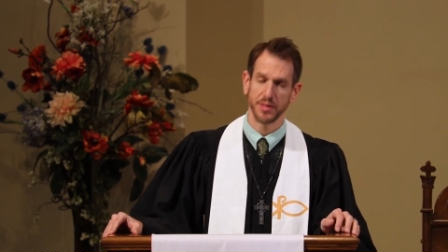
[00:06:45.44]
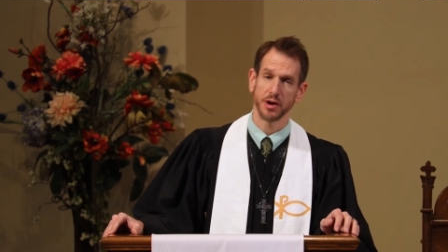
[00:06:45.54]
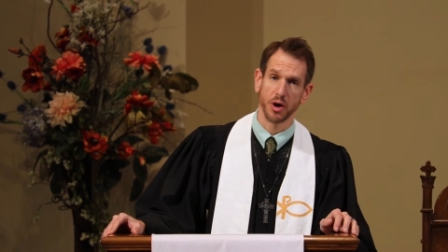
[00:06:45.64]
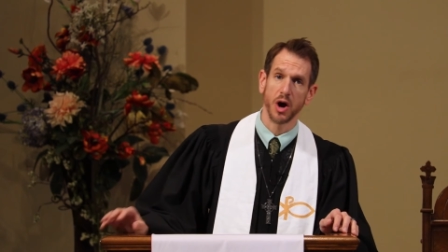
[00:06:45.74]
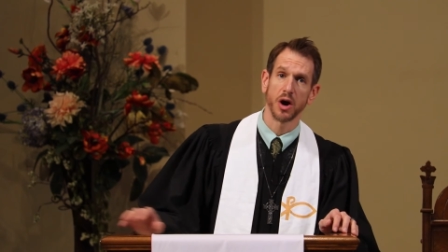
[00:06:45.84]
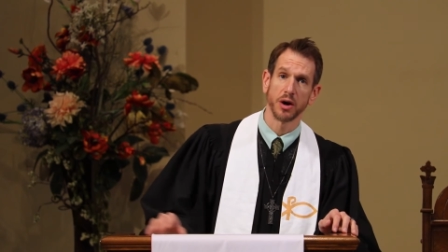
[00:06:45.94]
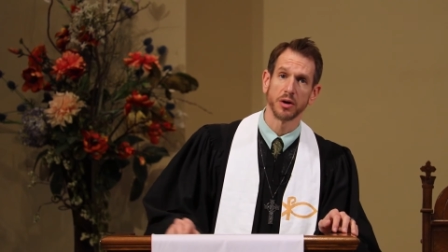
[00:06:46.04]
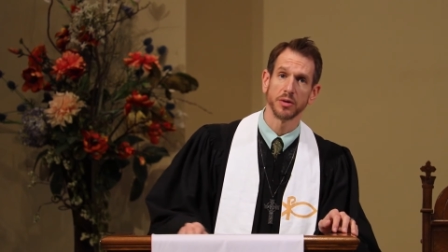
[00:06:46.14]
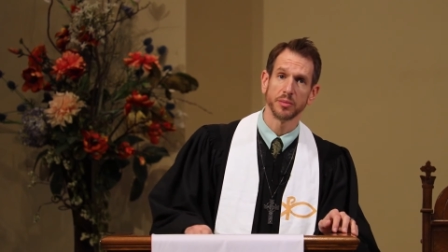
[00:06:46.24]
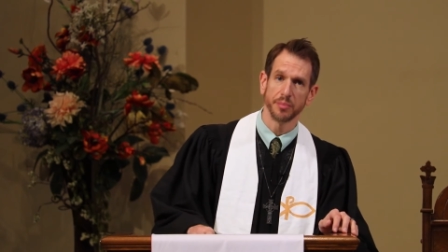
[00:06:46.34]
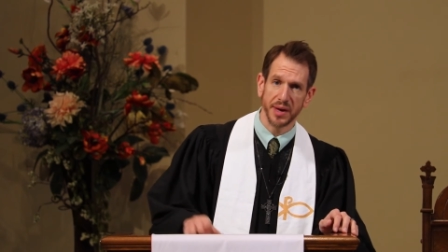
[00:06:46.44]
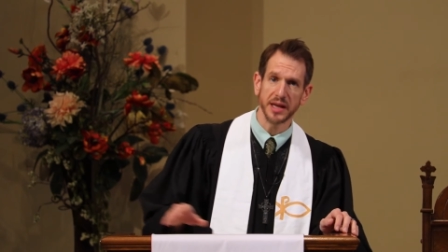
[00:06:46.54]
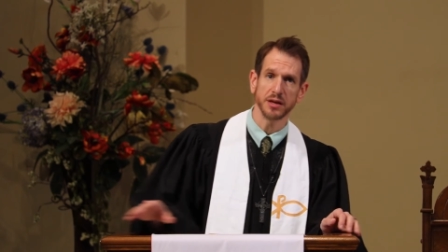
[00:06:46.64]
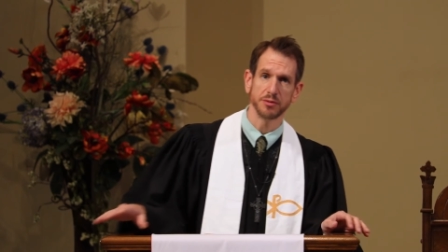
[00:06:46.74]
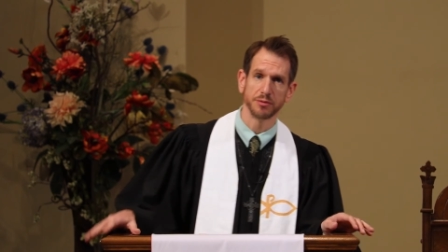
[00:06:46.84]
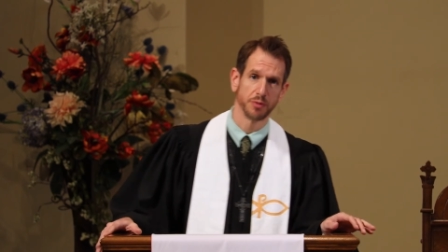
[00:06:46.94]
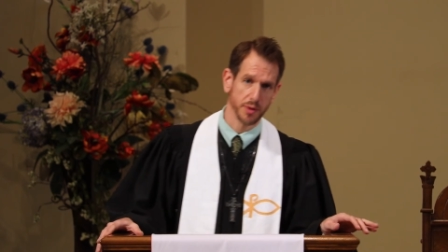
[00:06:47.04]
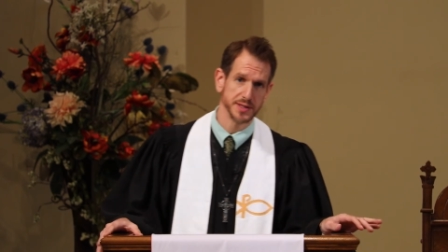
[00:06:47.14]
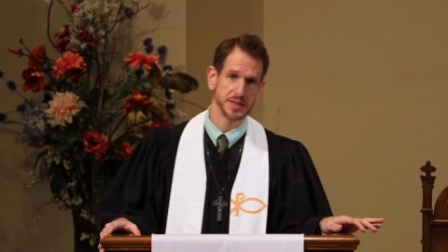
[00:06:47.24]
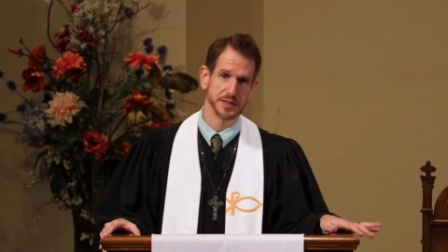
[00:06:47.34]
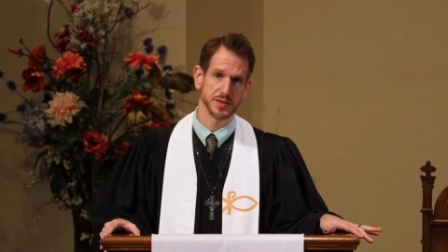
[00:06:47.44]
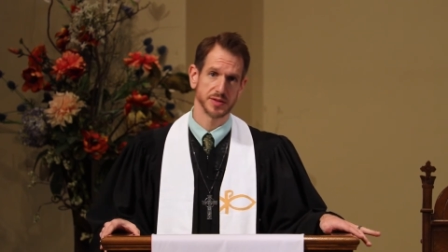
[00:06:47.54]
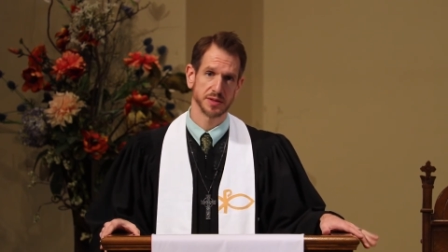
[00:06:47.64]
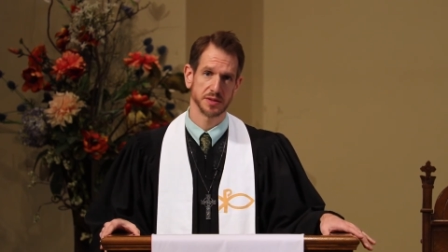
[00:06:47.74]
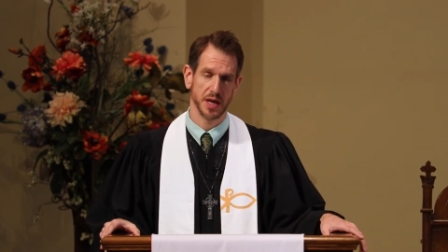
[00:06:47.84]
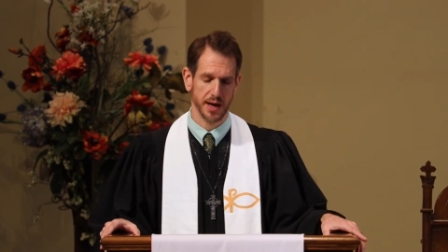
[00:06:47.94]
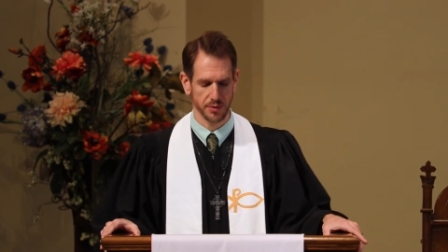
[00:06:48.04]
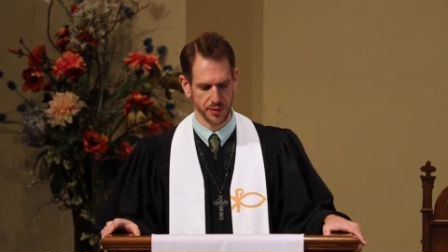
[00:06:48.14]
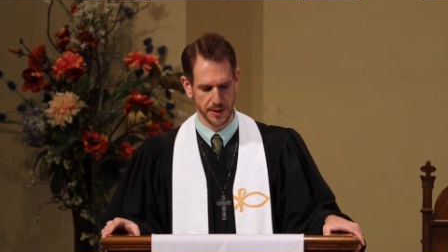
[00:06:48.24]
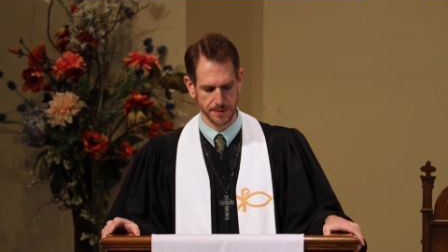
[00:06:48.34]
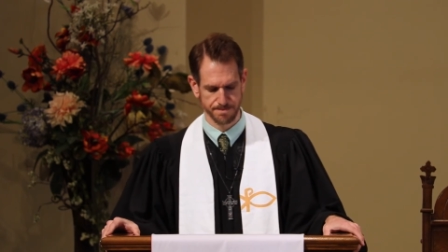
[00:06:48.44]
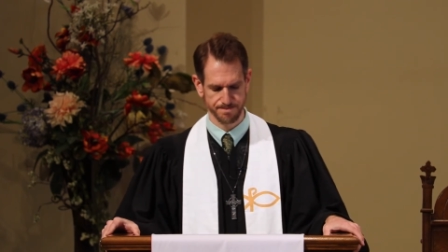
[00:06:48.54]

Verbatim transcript: There are many voices out there.